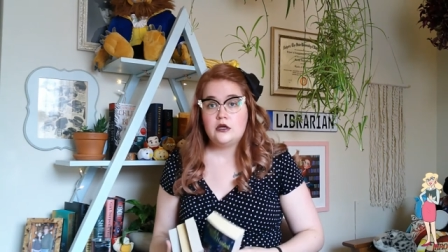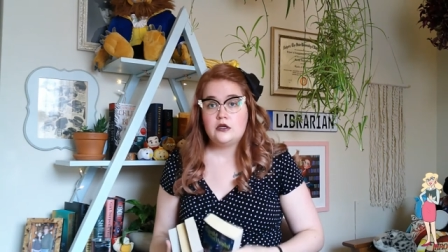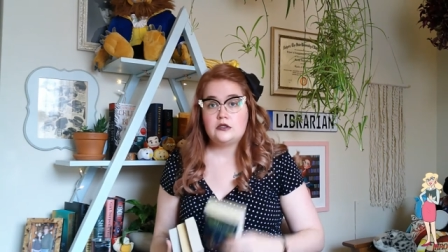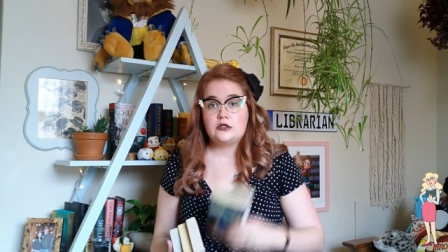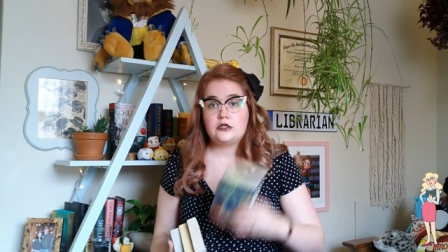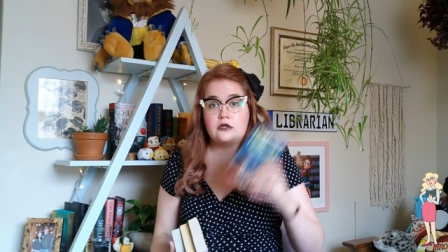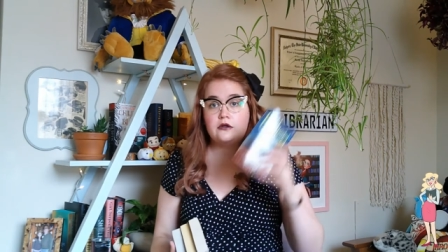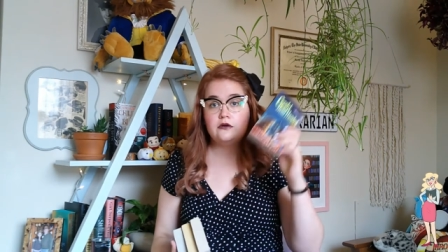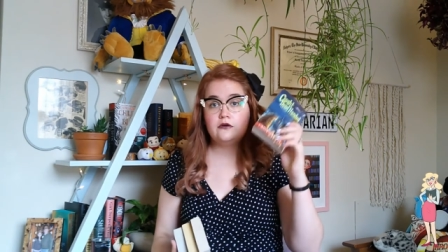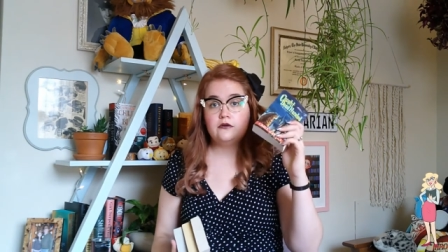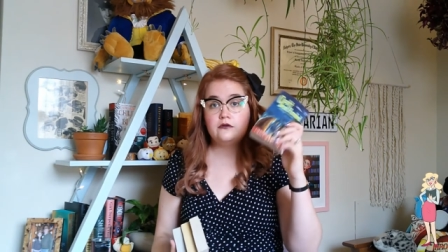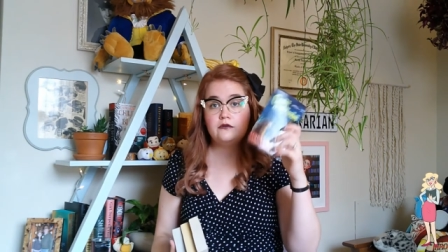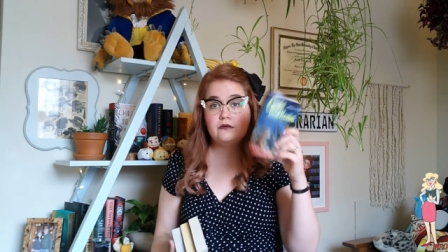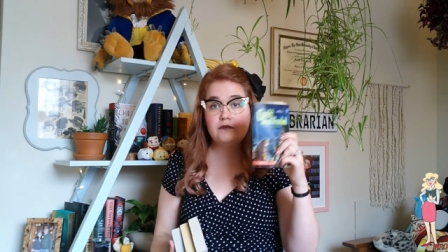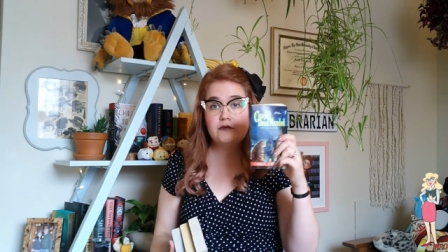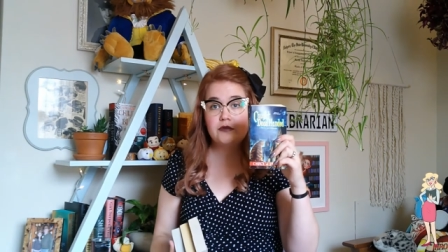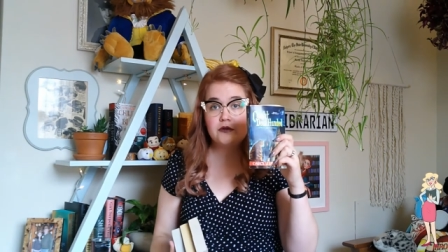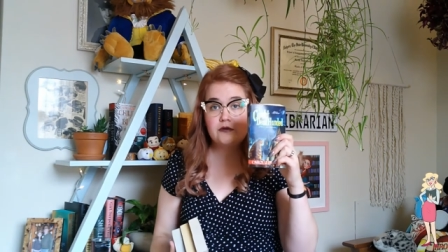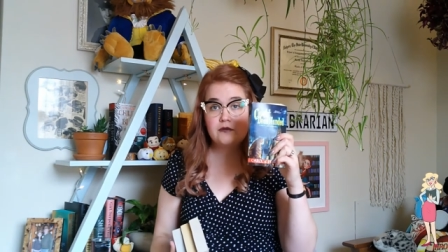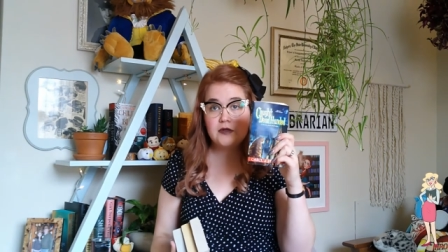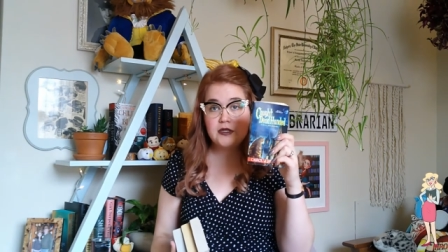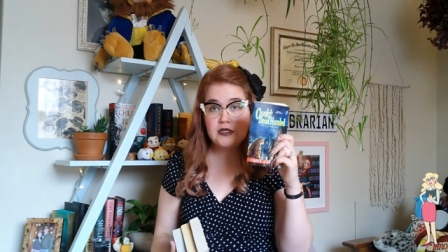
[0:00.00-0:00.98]
So
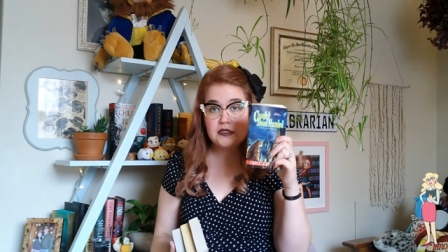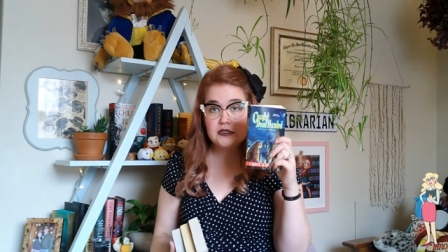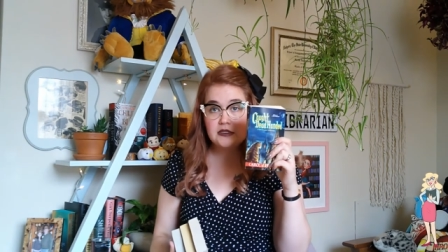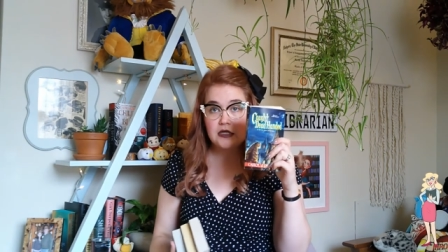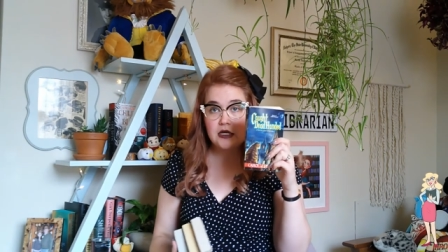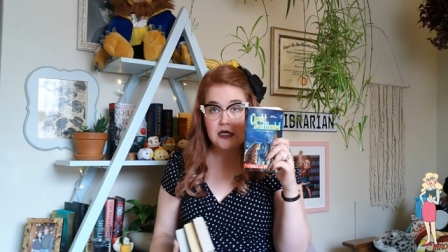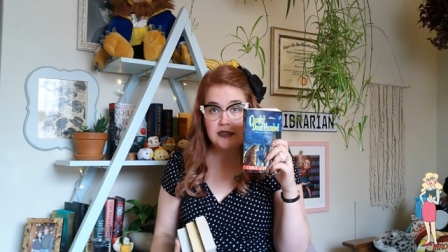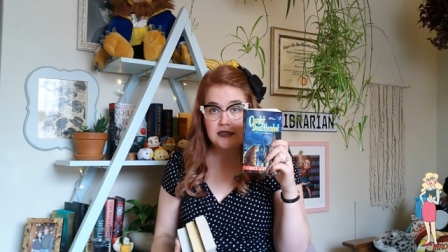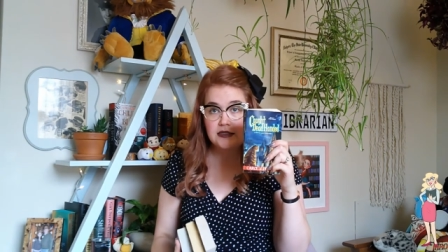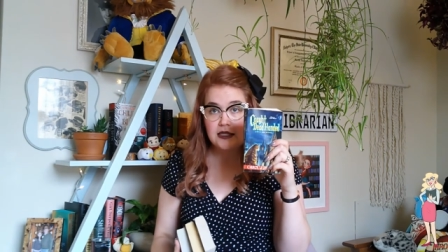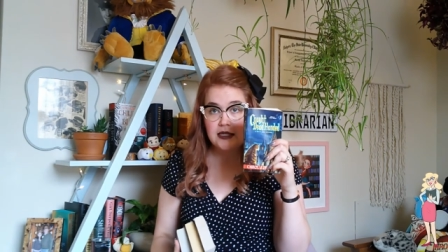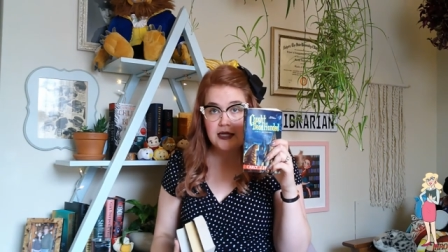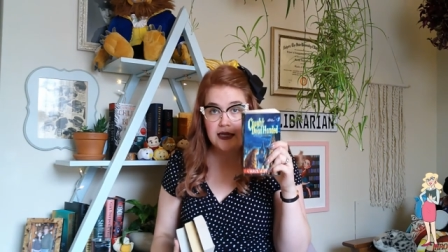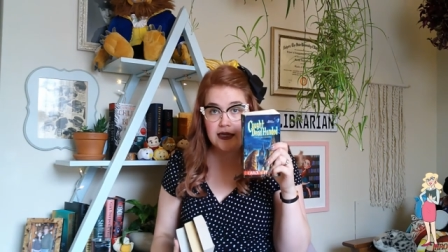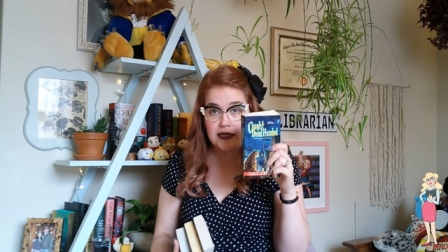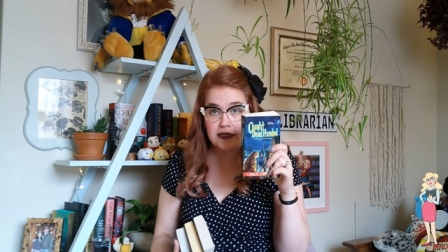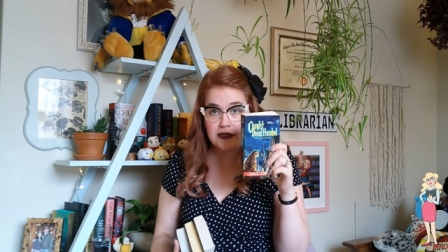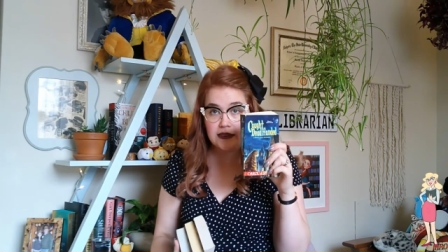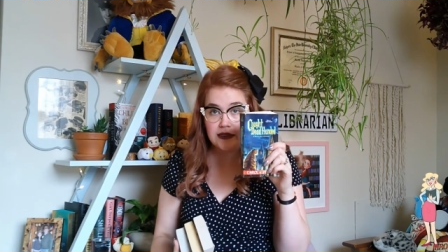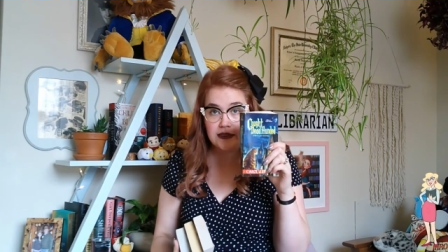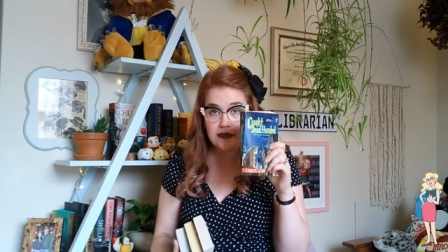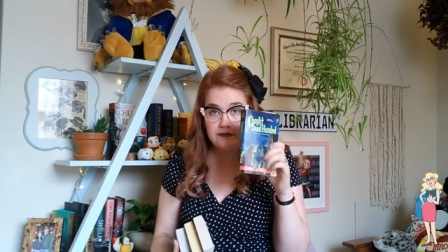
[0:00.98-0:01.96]
book one is Caught
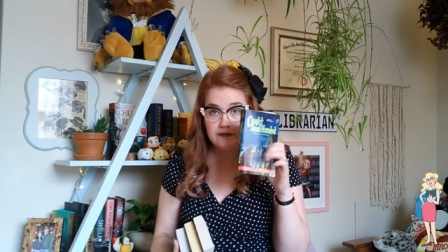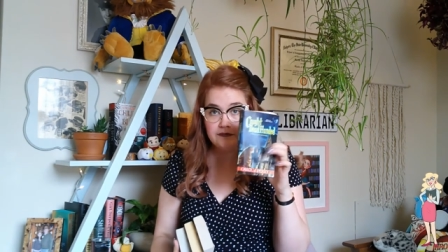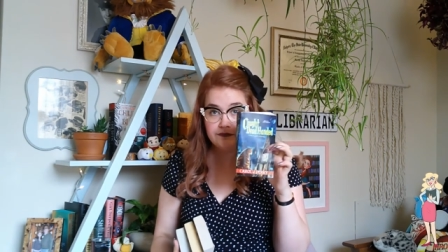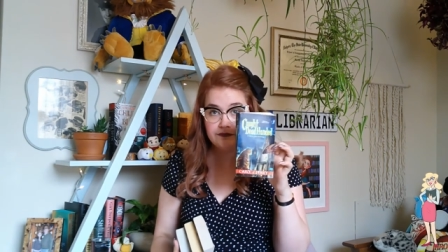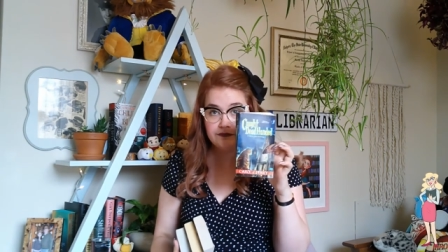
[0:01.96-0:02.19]
Dead-Handed.